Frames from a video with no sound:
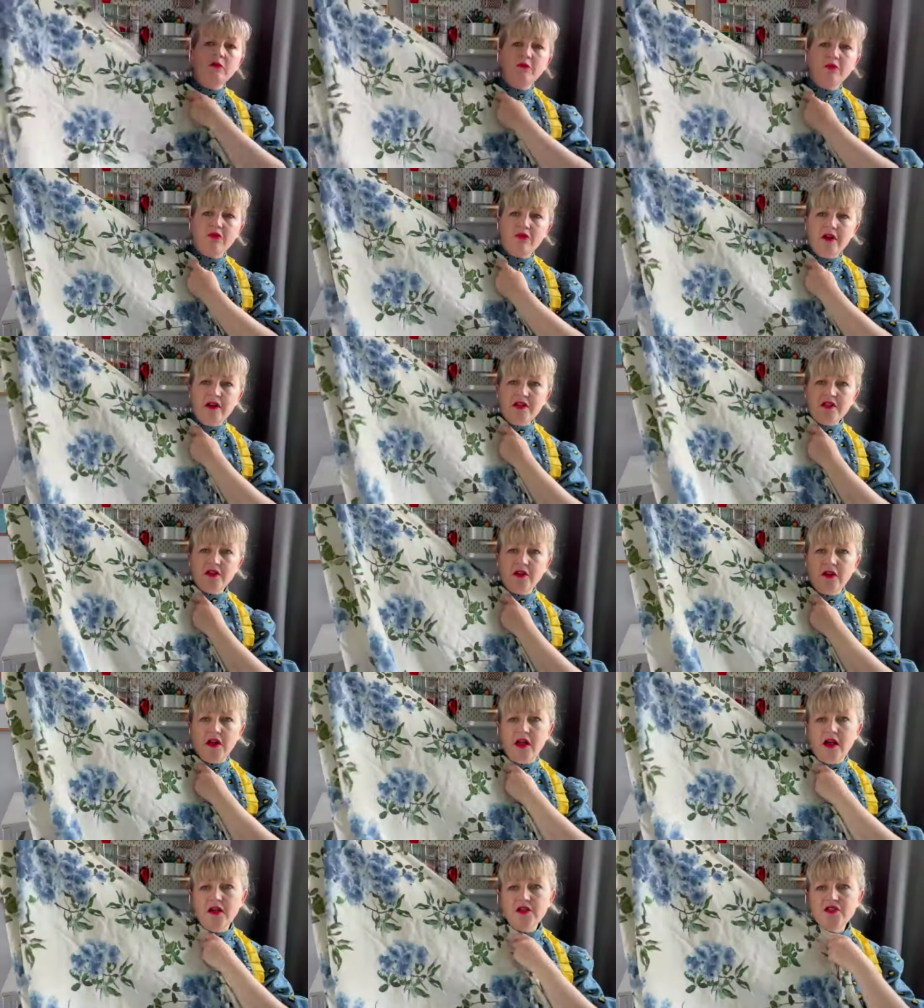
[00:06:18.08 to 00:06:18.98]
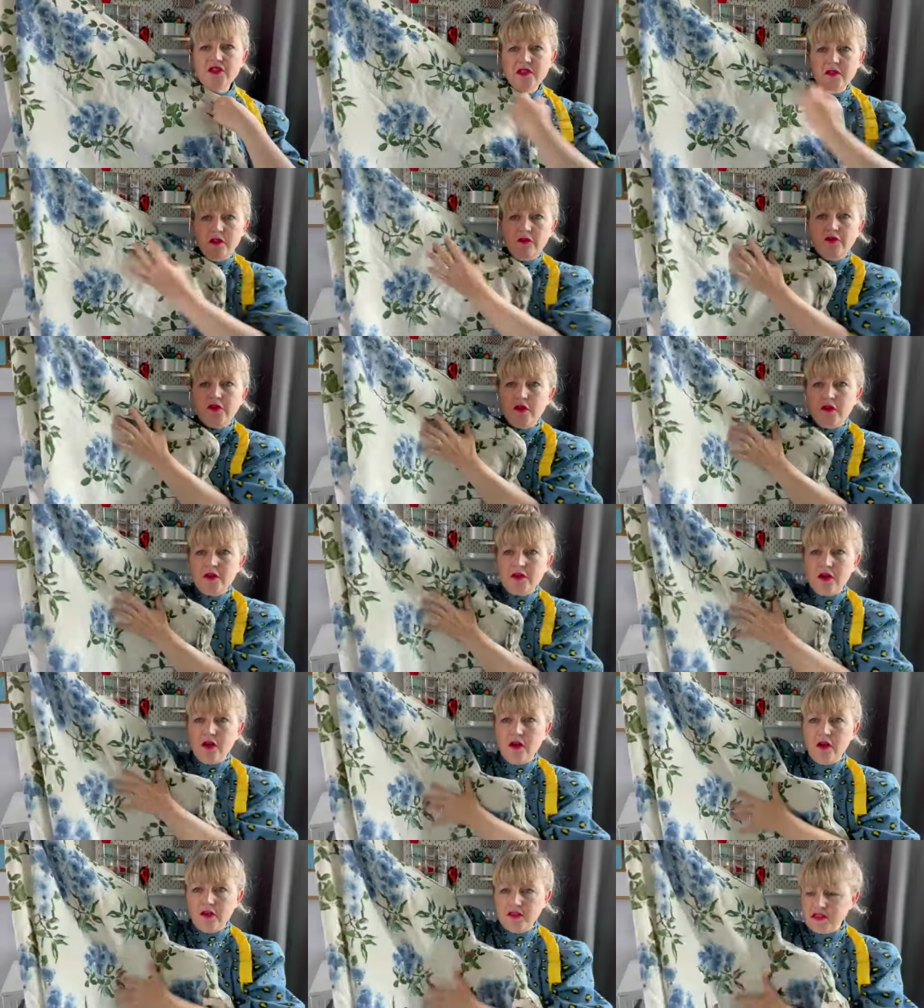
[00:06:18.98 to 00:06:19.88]
print on it. I just love those
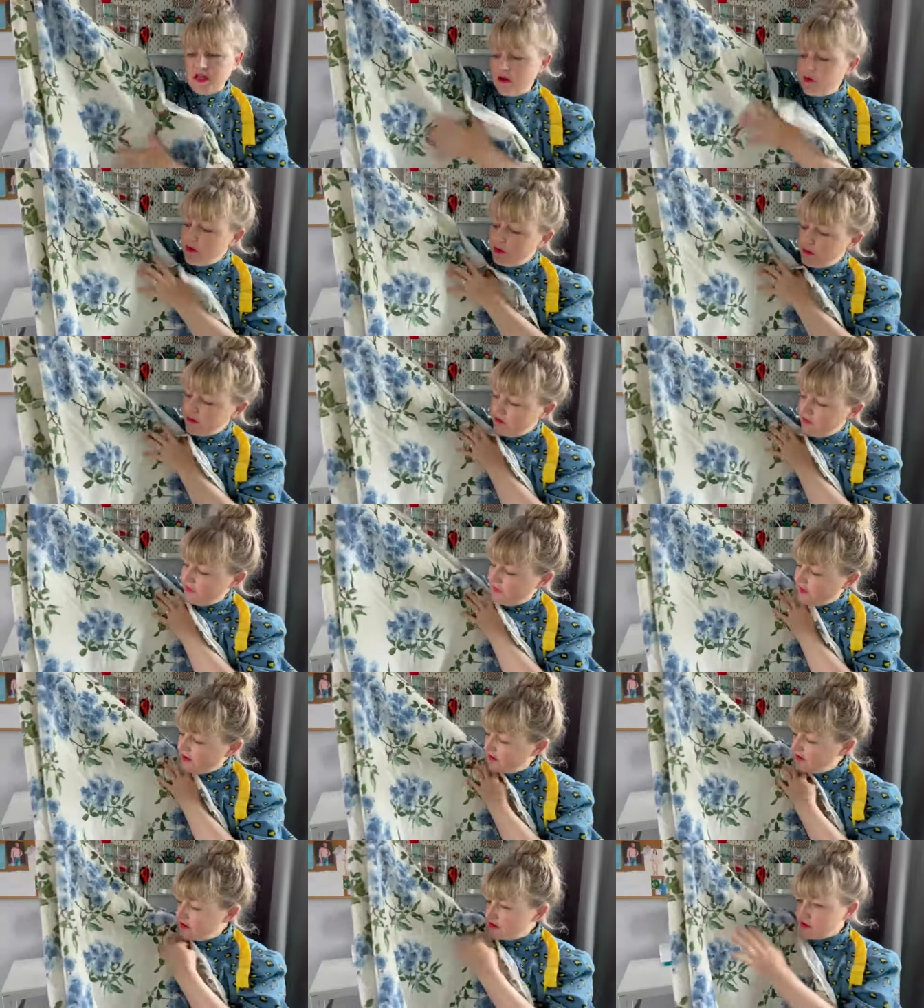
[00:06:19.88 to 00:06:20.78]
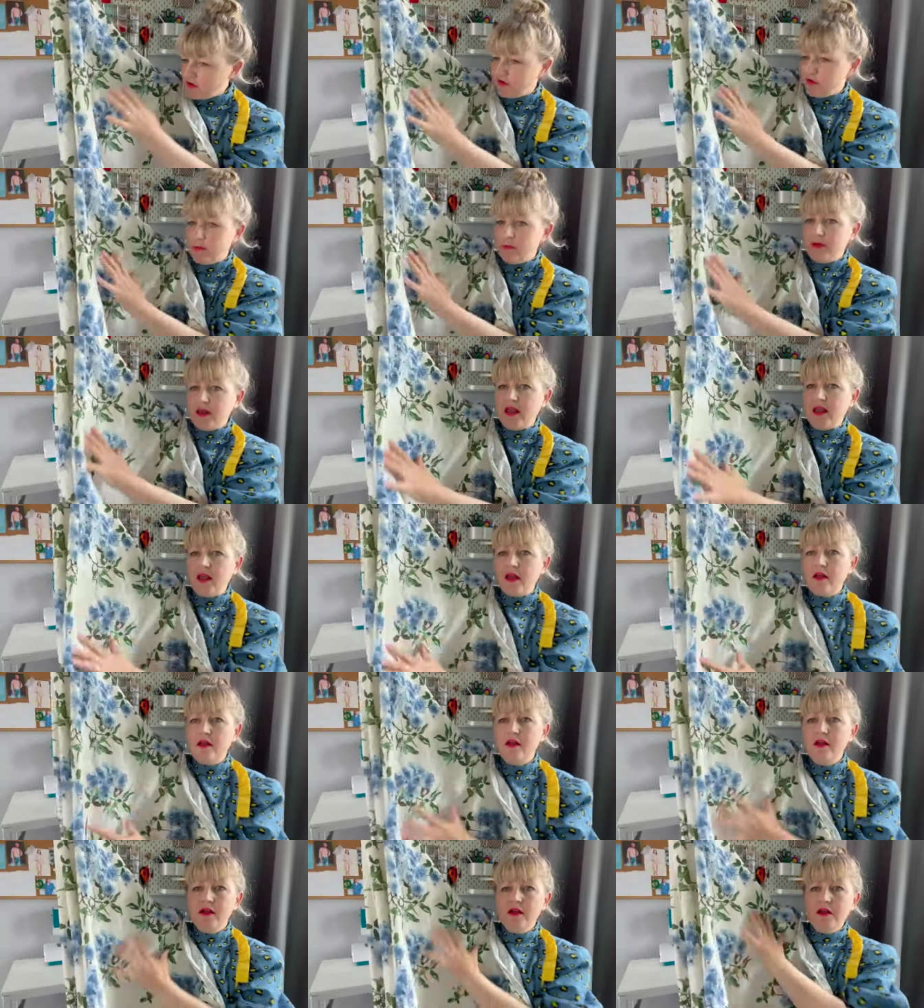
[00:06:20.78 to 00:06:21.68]
colours anyway, but the fact that it's got the big,
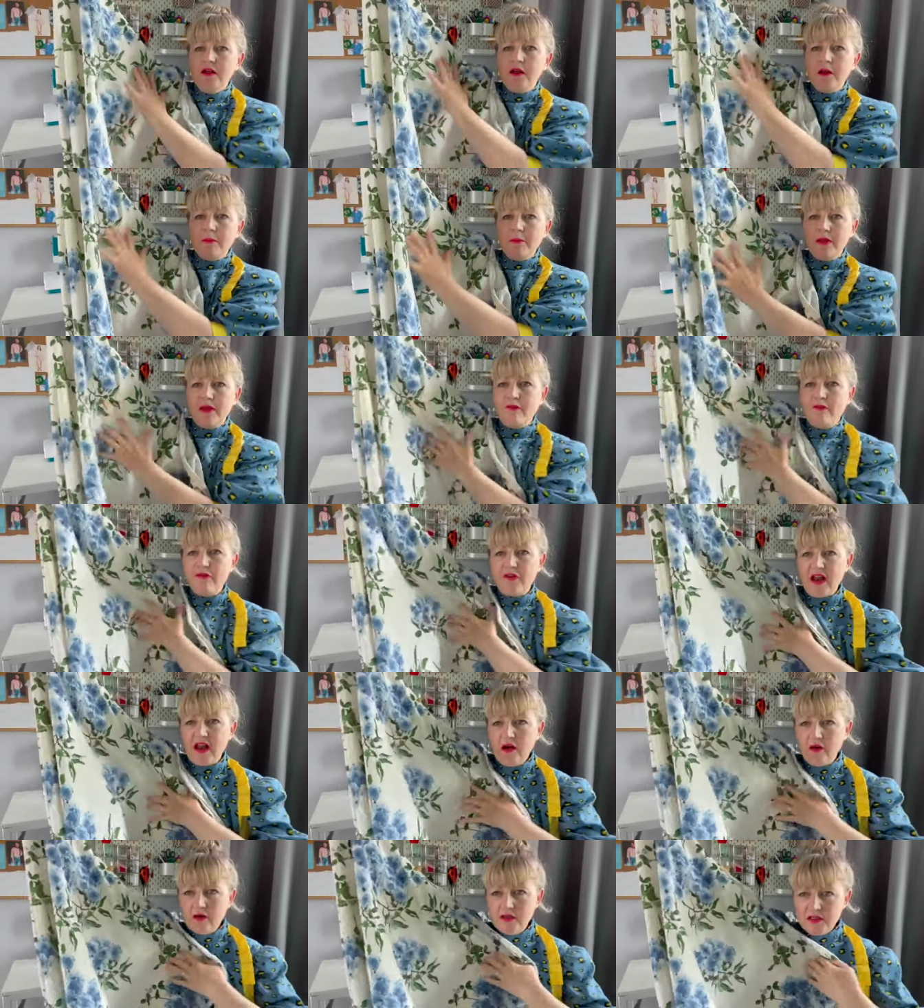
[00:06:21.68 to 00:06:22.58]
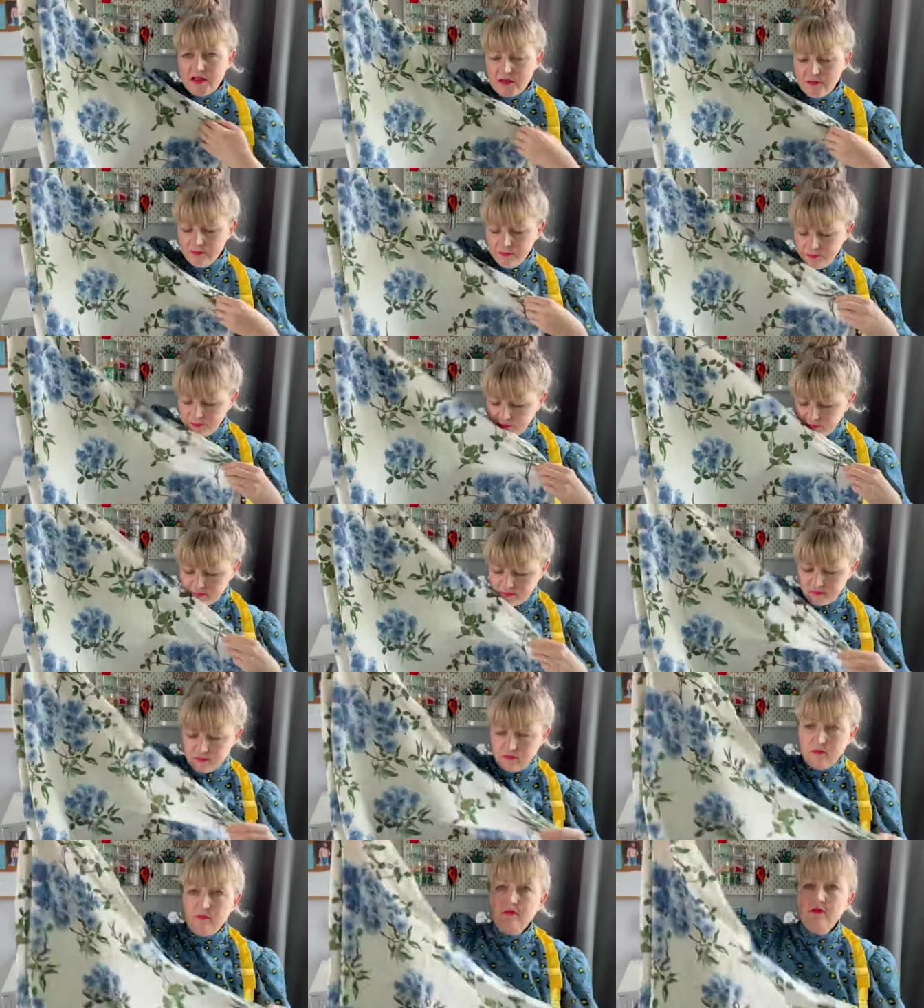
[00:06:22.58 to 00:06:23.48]
big flowers.
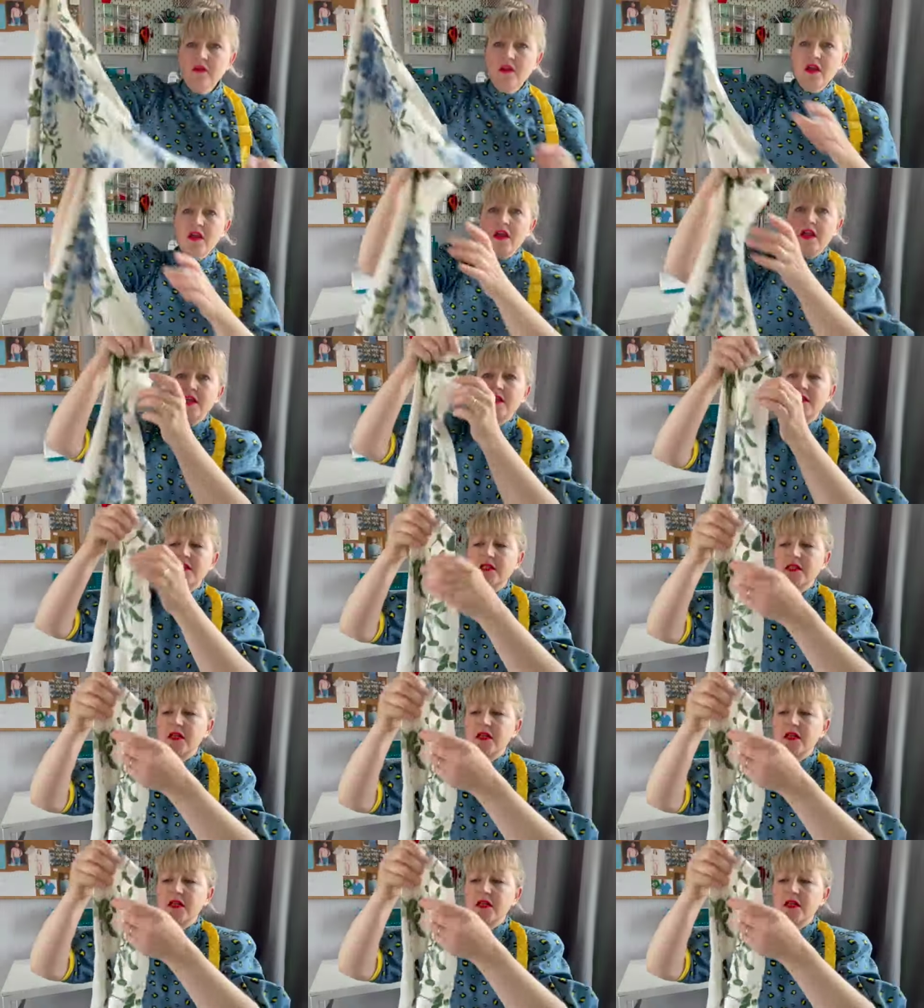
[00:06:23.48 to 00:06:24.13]
It's